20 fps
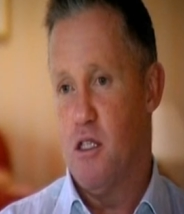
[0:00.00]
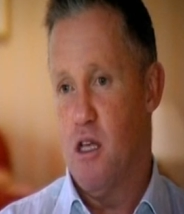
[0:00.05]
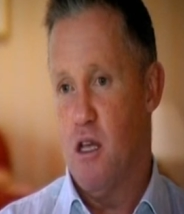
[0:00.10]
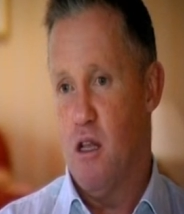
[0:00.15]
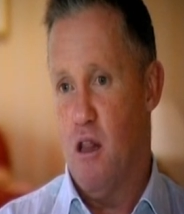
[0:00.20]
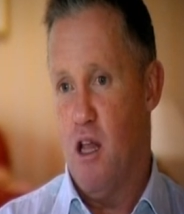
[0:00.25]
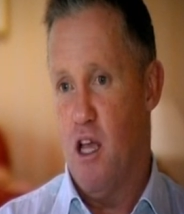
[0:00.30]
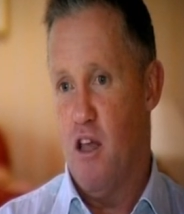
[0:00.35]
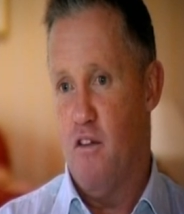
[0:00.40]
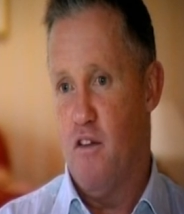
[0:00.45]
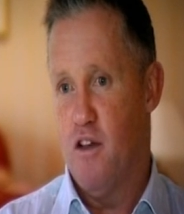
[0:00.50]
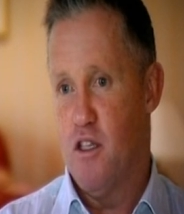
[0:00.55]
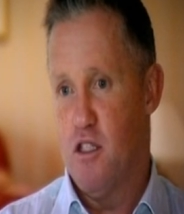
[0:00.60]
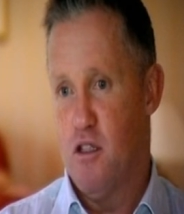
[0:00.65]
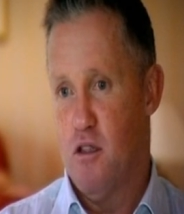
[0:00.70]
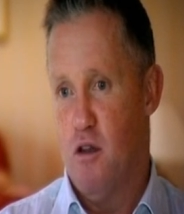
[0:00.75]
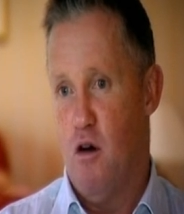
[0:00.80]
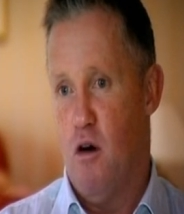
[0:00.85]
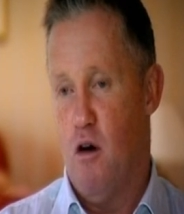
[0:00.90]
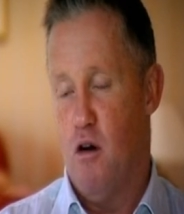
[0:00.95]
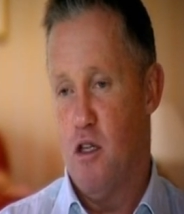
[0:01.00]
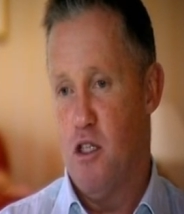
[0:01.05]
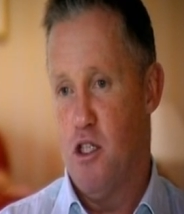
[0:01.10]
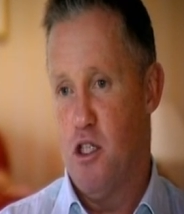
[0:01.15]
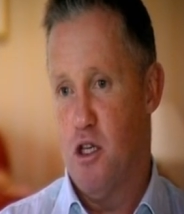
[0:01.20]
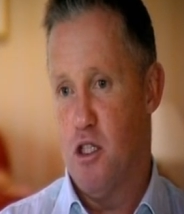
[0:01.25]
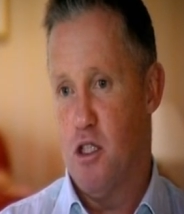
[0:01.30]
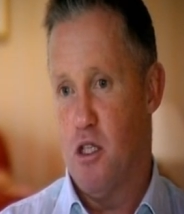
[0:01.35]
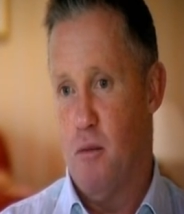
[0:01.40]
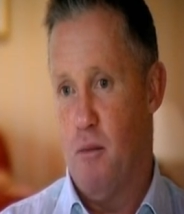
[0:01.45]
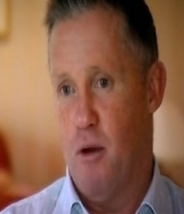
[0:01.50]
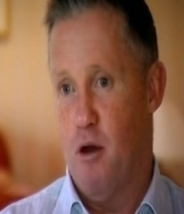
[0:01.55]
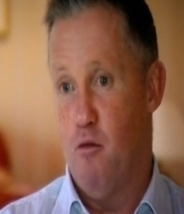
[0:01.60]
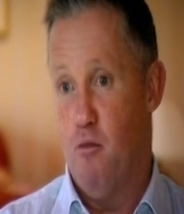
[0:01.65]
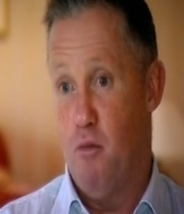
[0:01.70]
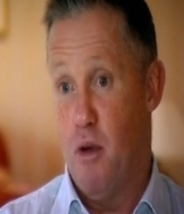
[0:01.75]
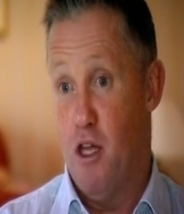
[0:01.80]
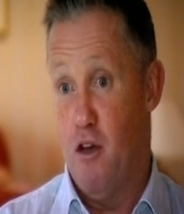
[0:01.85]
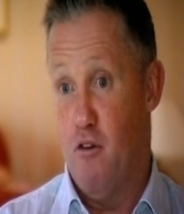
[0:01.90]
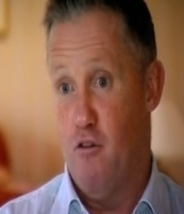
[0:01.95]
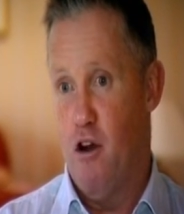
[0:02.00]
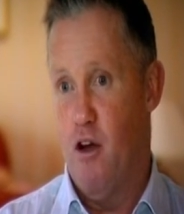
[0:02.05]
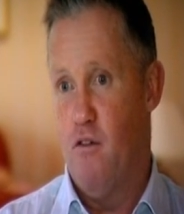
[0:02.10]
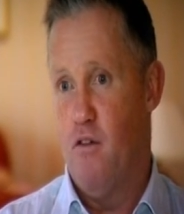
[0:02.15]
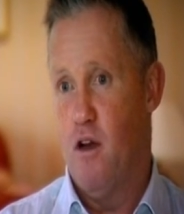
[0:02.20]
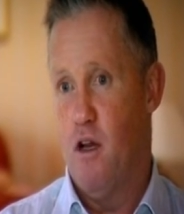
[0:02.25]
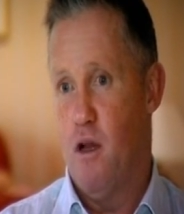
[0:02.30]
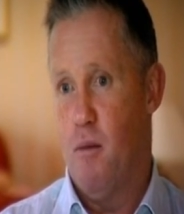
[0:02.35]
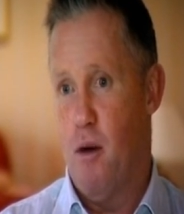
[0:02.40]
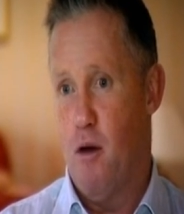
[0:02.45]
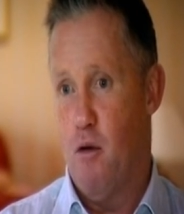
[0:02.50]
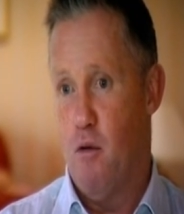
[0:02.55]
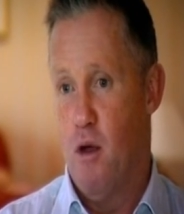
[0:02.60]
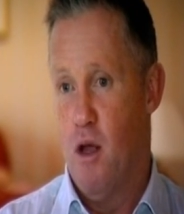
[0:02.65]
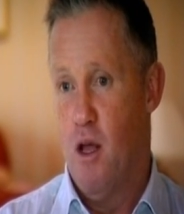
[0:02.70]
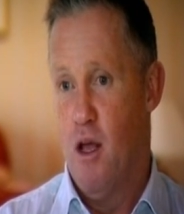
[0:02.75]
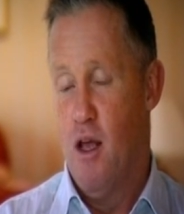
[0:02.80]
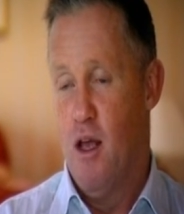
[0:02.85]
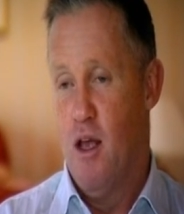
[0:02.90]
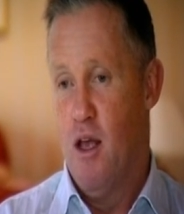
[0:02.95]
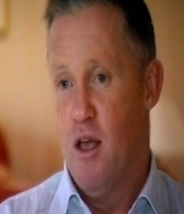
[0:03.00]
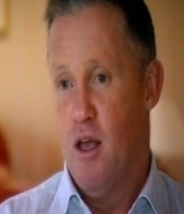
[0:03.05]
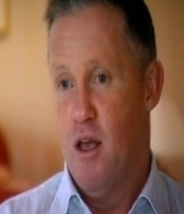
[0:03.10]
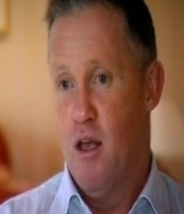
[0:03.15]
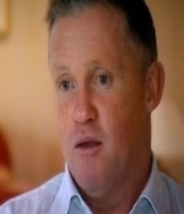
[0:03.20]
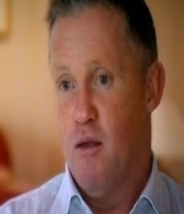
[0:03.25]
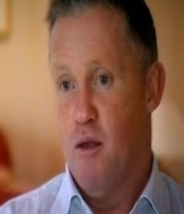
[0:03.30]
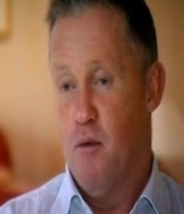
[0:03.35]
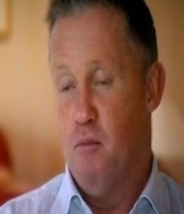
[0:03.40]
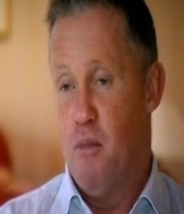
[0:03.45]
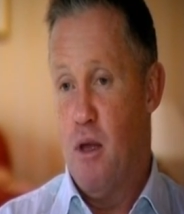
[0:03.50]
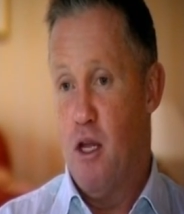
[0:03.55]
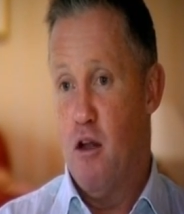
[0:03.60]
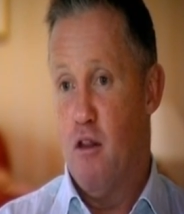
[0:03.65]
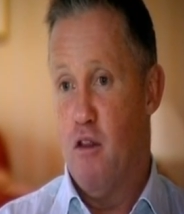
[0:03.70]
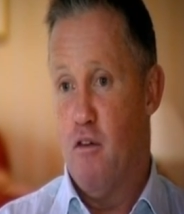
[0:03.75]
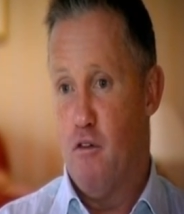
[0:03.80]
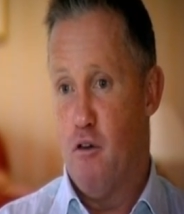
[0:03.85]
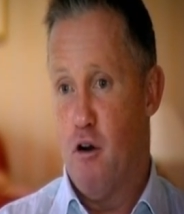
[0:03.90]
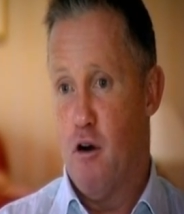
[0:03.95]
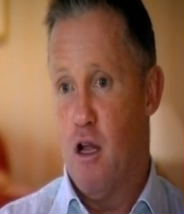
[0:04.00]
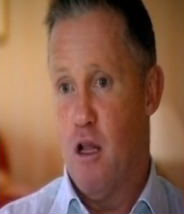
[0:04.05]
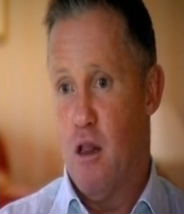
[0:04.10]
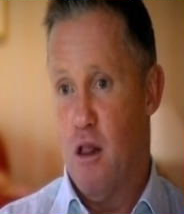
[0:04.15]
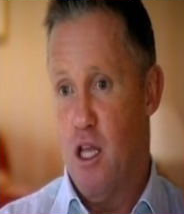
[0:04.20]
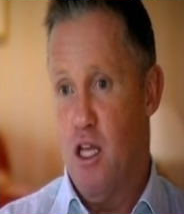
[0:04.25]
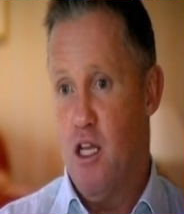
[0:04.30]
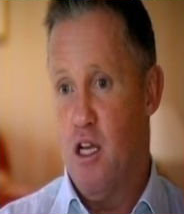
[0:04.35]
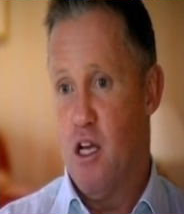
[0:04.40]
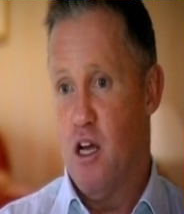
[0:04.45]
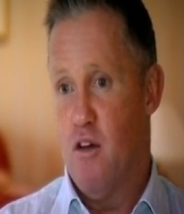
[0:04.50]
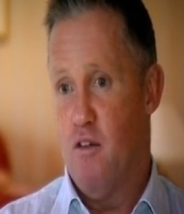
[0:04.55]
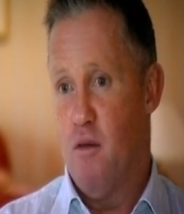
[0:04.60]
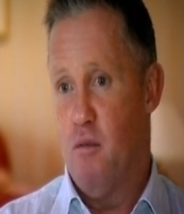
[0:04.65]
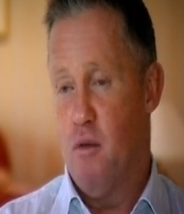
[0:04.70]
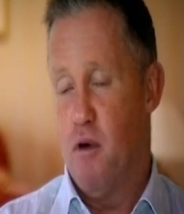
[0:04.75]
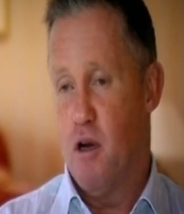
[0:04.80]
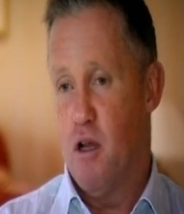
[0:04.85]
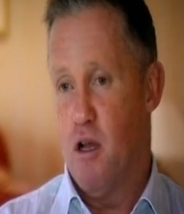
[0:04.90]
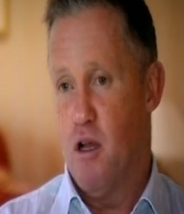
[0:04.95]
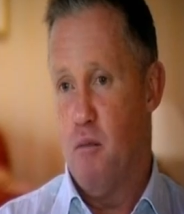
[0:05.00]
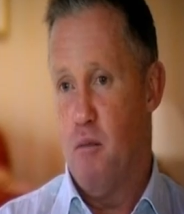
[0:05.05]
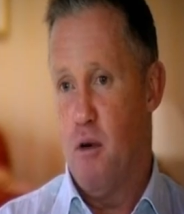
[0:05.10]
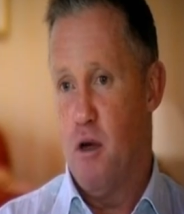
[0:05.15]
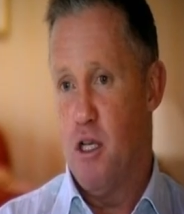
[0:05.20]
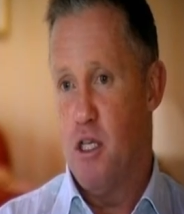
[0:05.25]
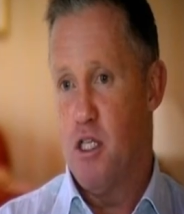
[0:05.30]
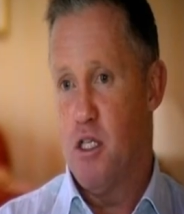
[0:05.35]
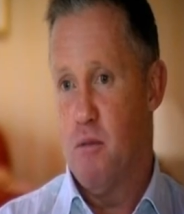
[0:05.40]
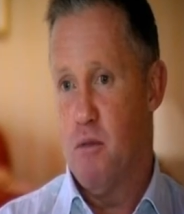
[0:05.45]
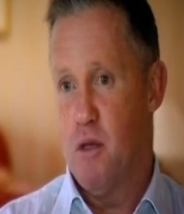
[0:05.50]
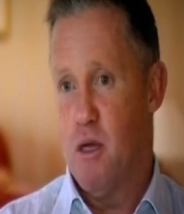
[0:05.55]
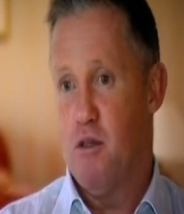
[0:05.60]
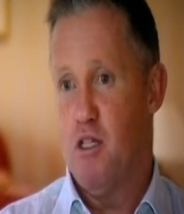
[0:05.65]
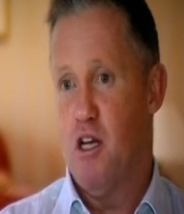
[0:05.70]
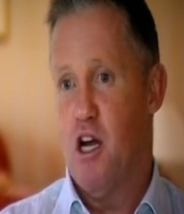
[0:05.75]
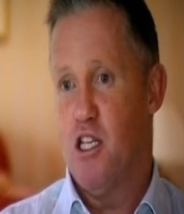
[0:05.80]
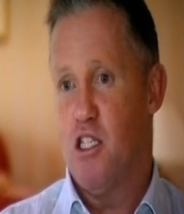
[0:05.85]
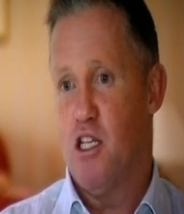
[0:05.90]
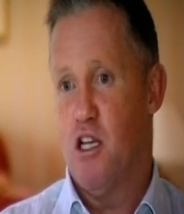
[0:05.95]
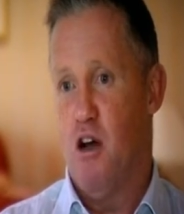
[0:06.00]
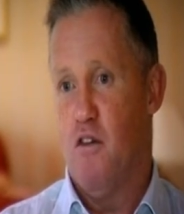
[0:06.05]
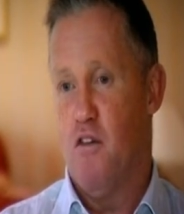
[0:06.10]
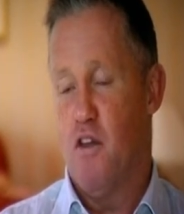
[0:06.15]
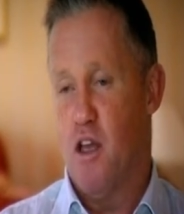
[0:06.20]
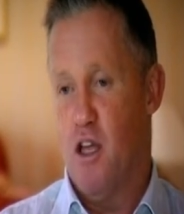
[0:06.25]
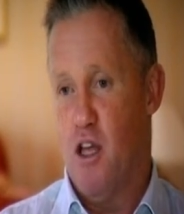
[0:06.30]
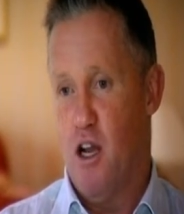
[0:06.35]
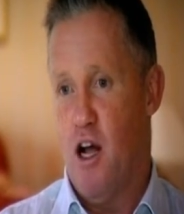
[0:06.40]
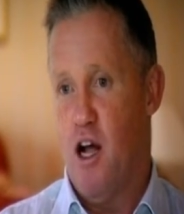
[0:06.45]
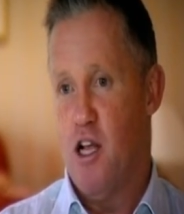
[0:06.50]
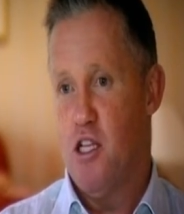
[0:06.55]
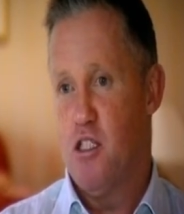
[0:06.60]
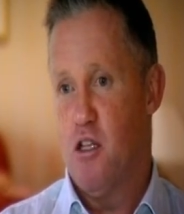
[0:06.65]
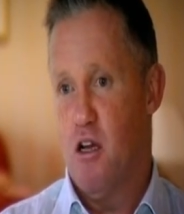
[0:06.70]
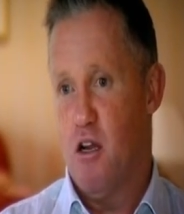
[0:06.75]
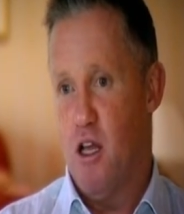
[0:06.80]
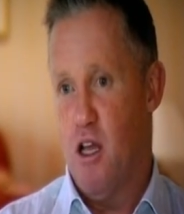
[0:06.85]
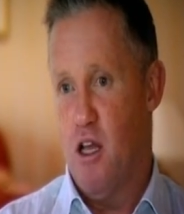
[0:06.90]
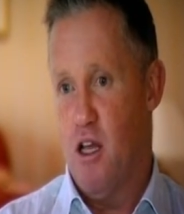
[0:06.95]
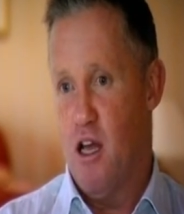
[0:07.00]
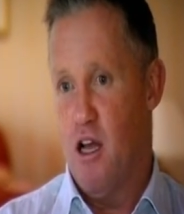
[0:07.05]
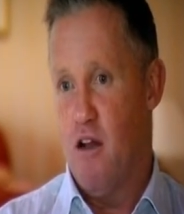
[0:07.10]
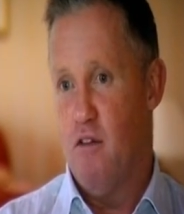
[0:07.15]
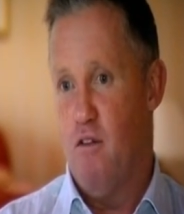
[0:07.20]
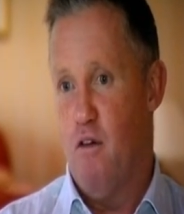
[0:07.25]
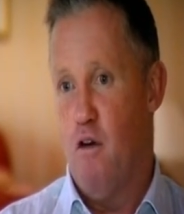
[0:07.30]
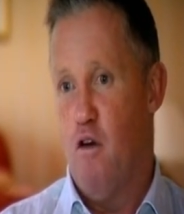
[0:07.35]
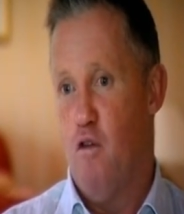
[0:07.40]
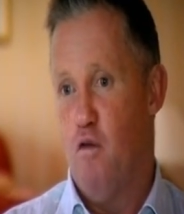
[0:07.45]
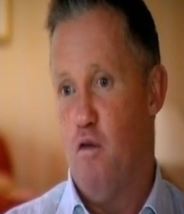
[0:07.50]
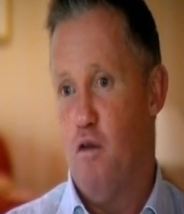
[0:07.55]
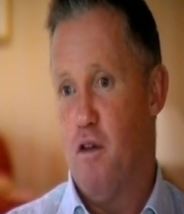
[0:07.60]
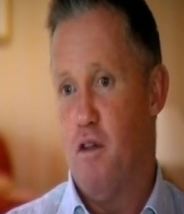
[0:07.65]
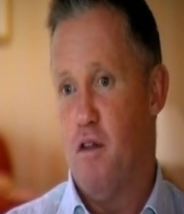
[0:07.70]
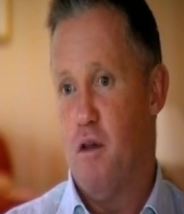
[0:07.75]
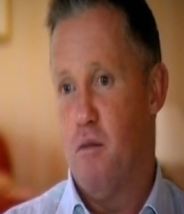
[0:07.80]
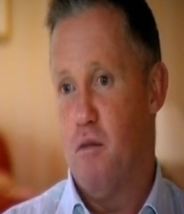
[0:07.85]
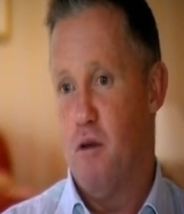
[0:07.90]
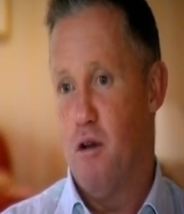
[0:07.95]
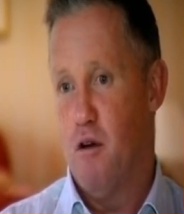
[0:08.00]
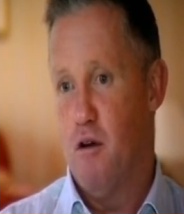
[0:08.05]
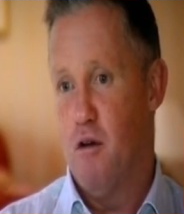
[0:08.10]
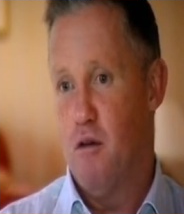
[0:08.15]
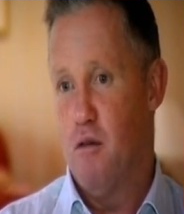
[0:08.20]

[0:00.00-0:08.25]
that life is not just about being driven, about being at the front and leading everybody. Sometimes you actually have to get your hands dirty and get involved with them, you know.